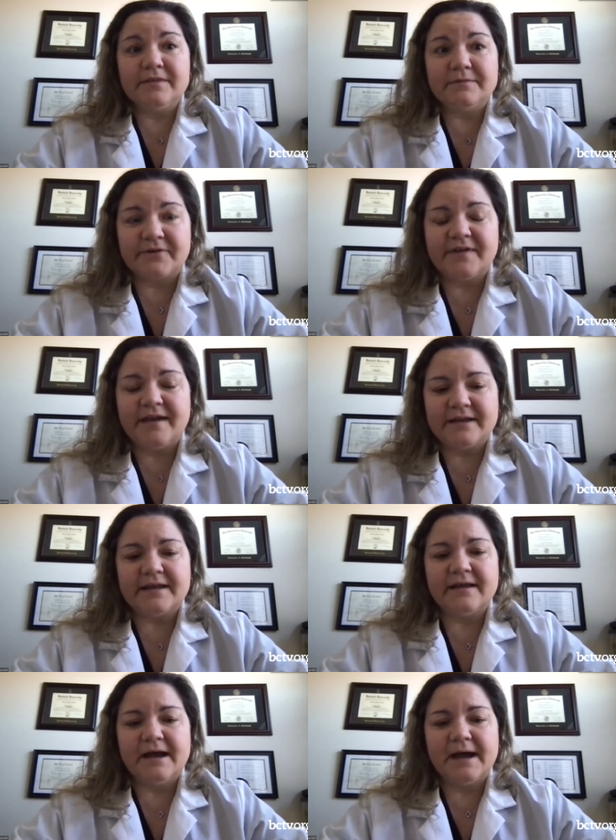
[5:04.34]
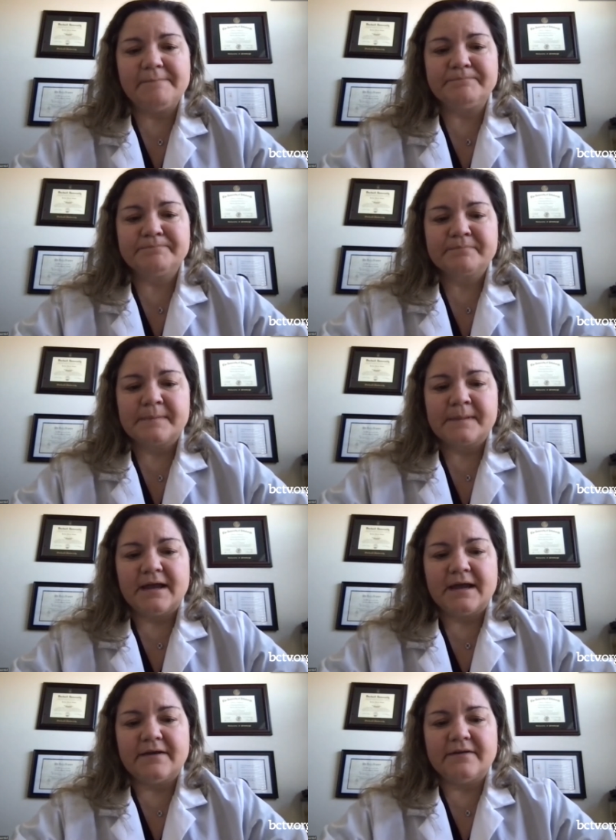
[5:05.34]
the Berks County, um,
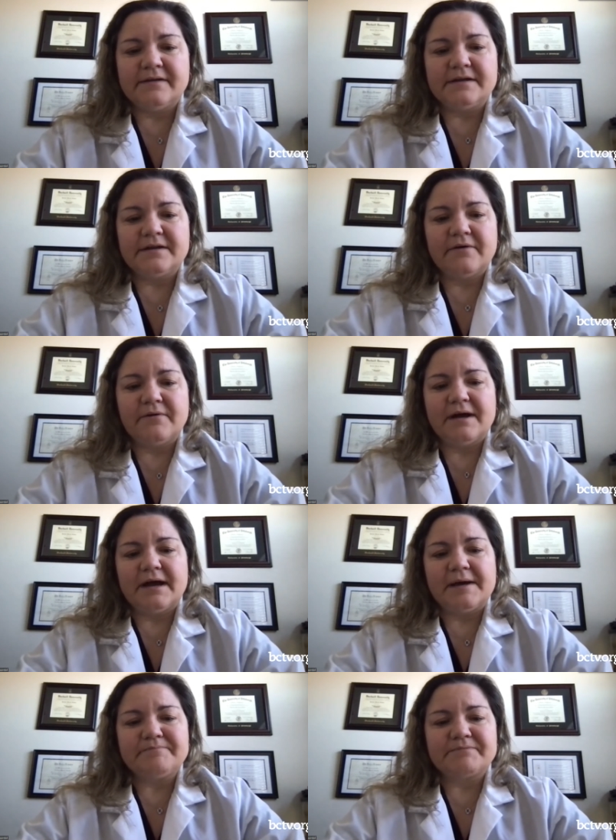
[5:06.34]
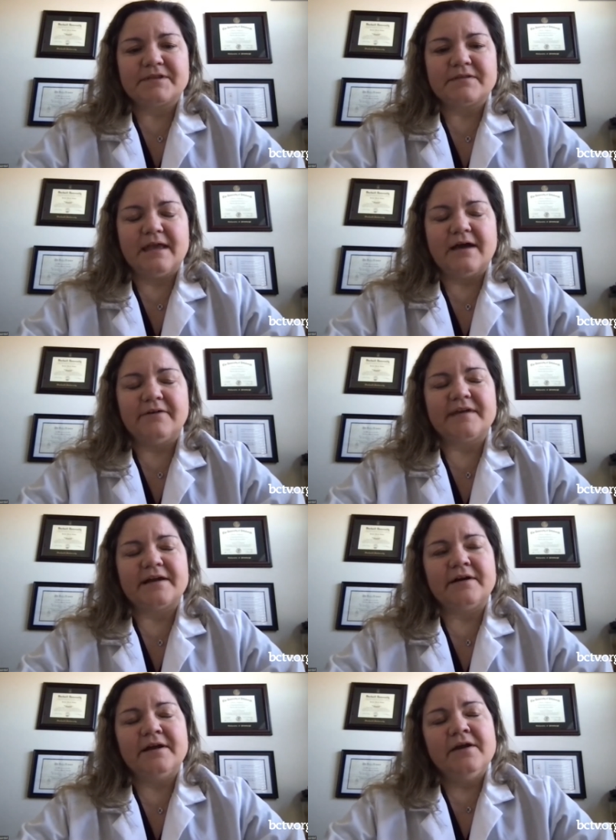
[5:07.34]
uh, you know, um, health
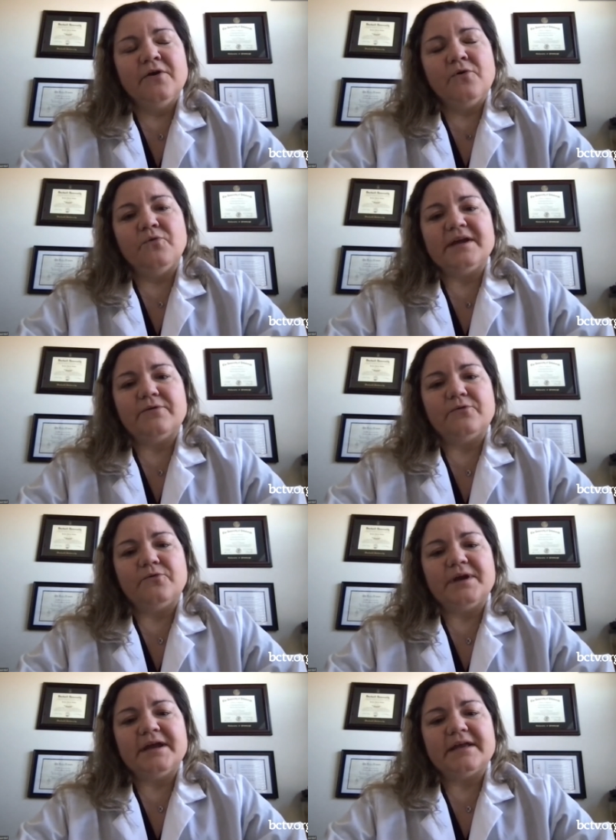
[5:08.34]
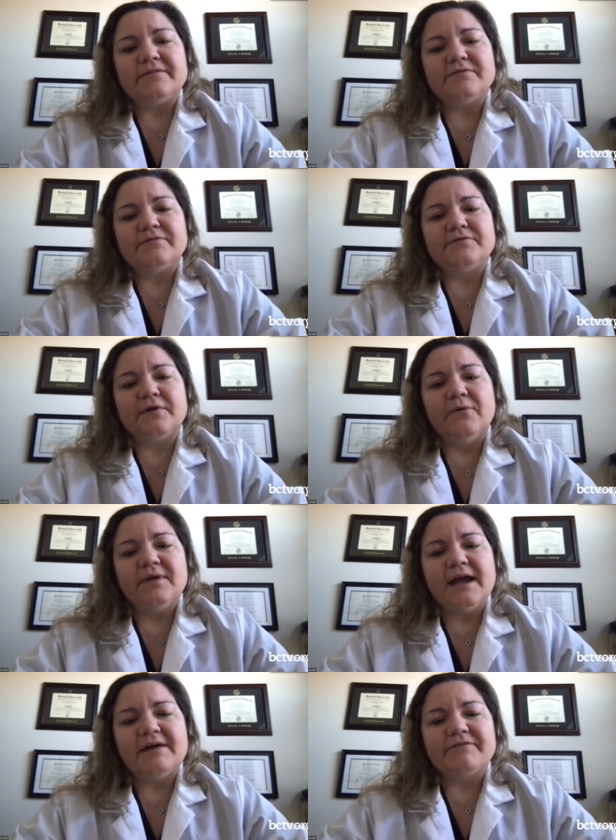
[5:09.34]
center, we we don't
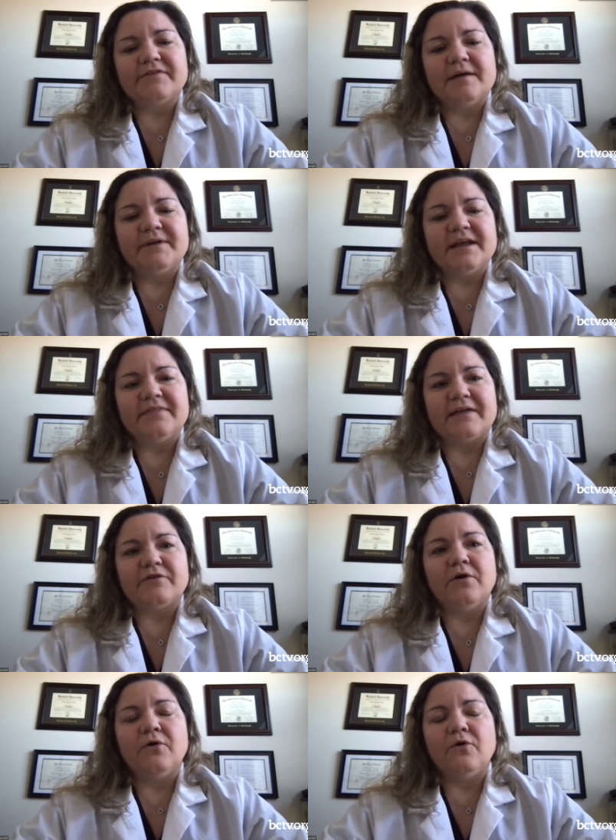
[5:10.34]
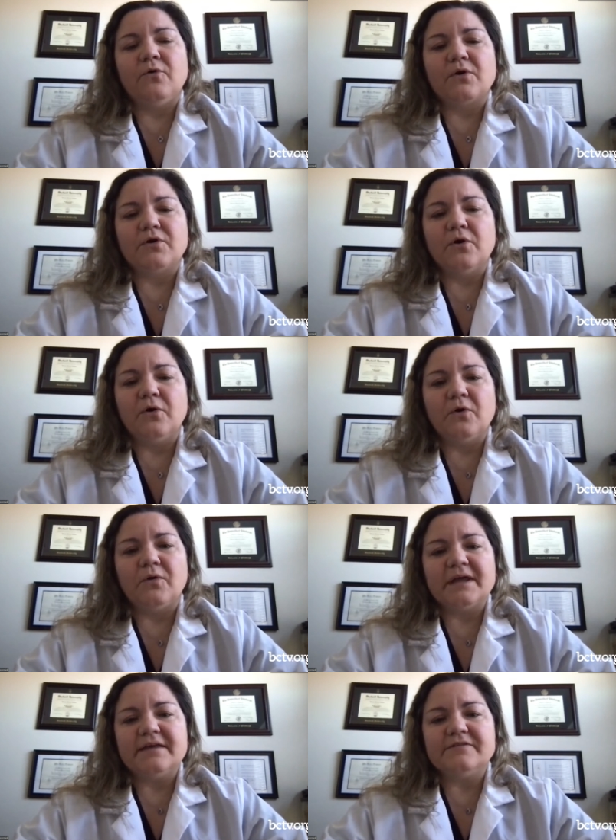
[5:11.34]
have somebody that's whole
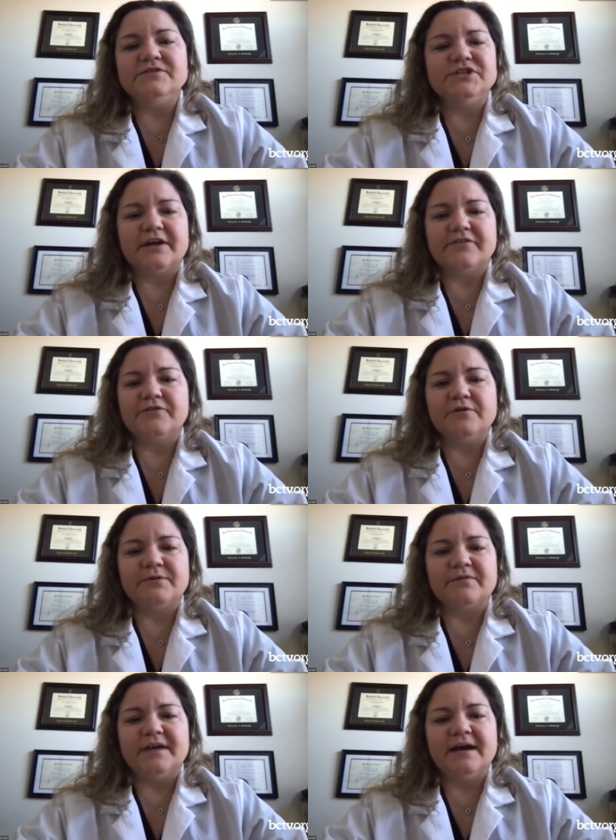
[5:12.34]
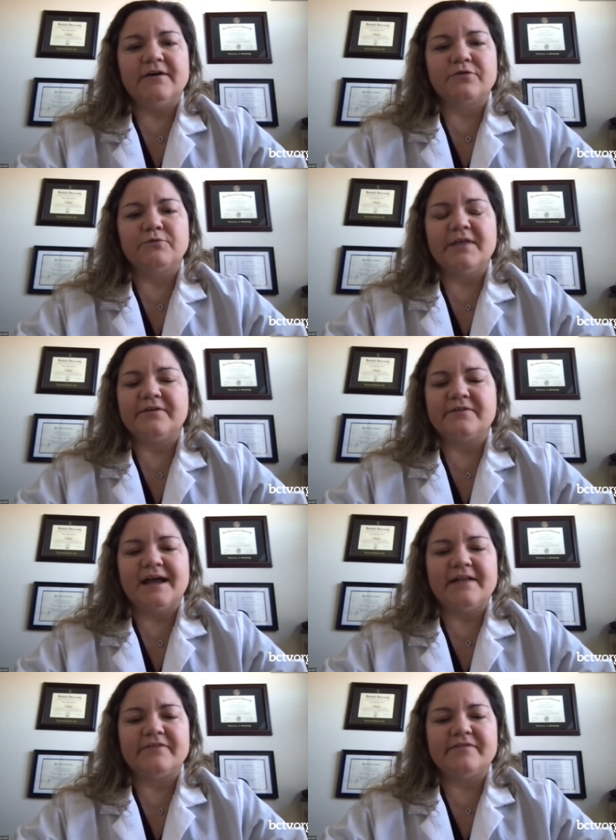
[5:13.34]
goal is just to improve the health whether
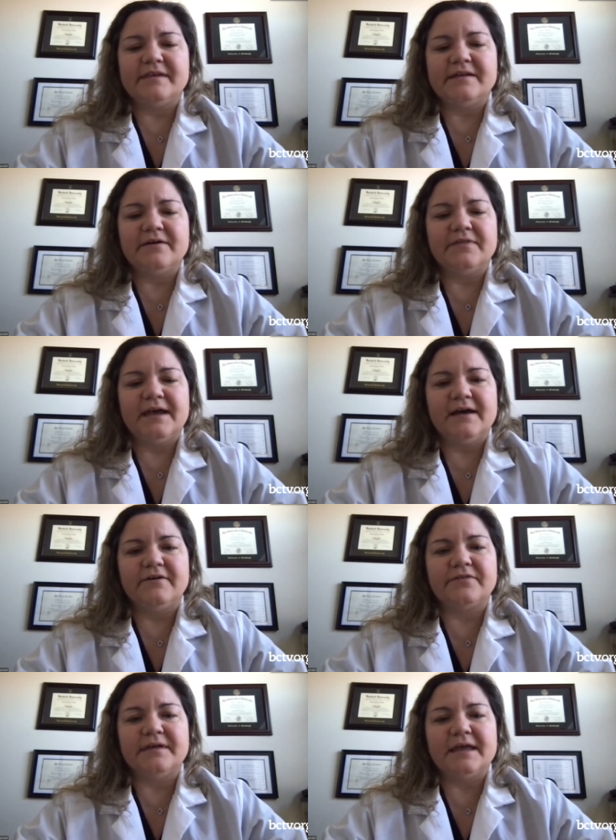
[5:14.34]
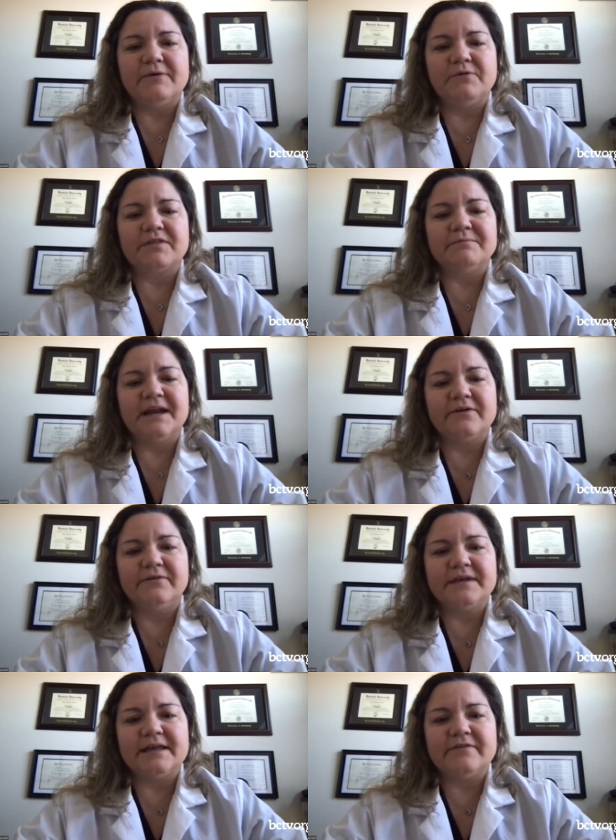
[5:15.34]
that's you know the health it, eh, with medical
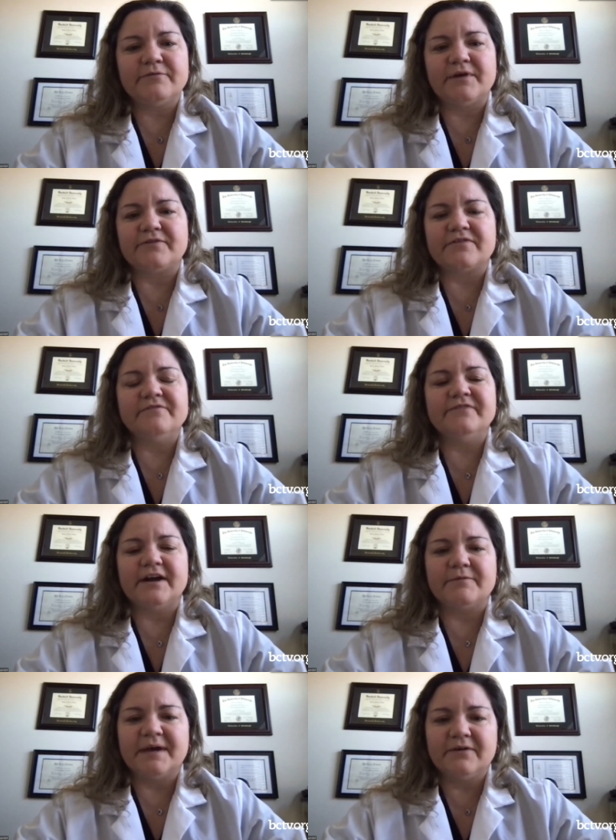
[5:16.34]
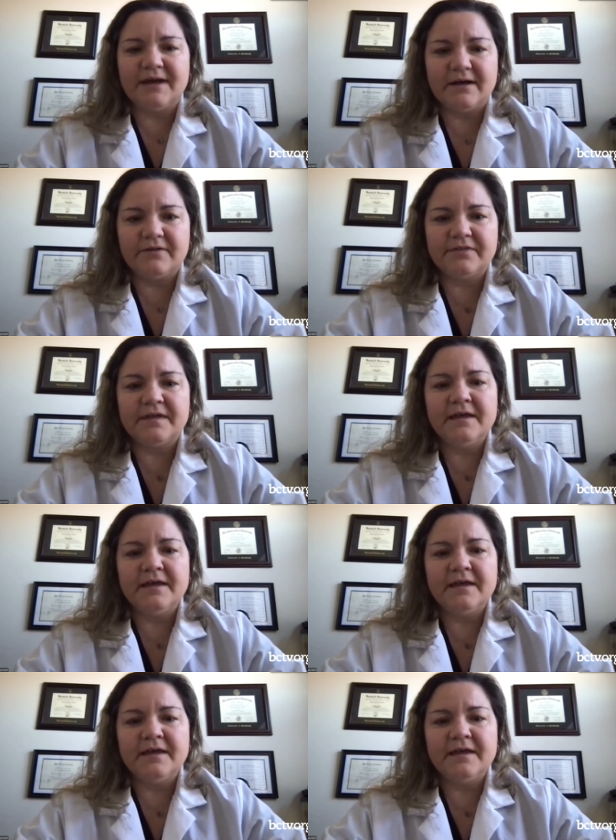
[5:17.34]
needs whether it's environmental health